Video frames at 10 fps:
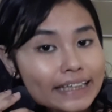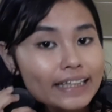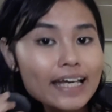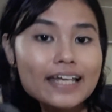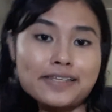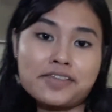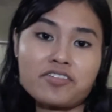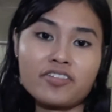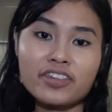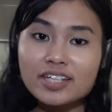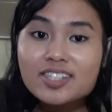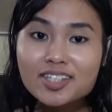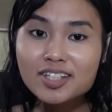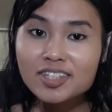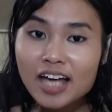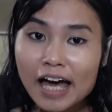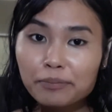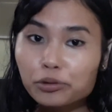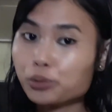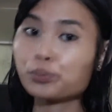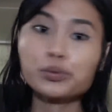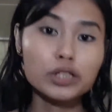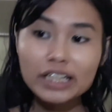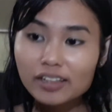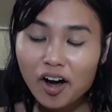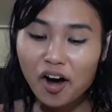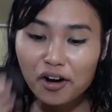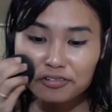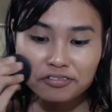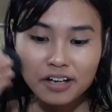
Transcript: then this is the time to pull it off